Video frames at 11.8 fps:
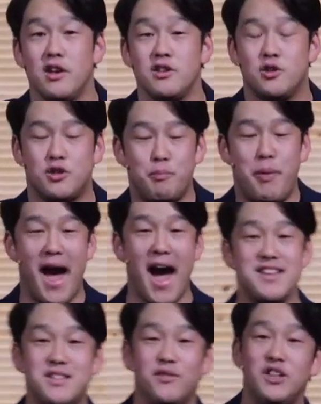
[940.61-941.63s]
So to
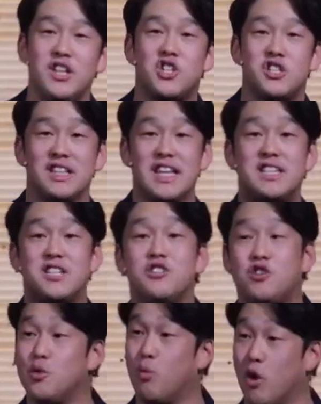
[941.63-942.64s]
passively just listen
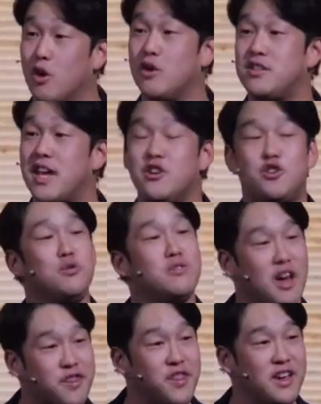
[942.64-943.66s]
to words and do
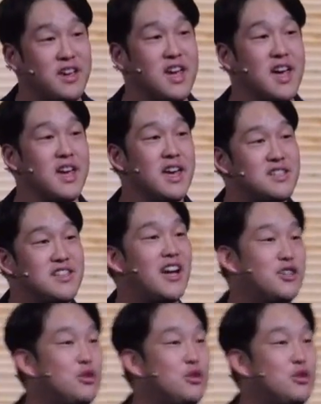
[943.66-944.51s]
nothing is not